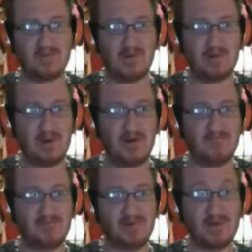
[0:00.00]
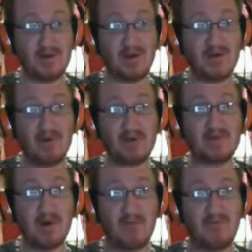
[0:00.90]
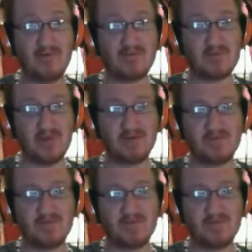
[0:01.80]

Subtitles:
dumps. He took a big dump on the field.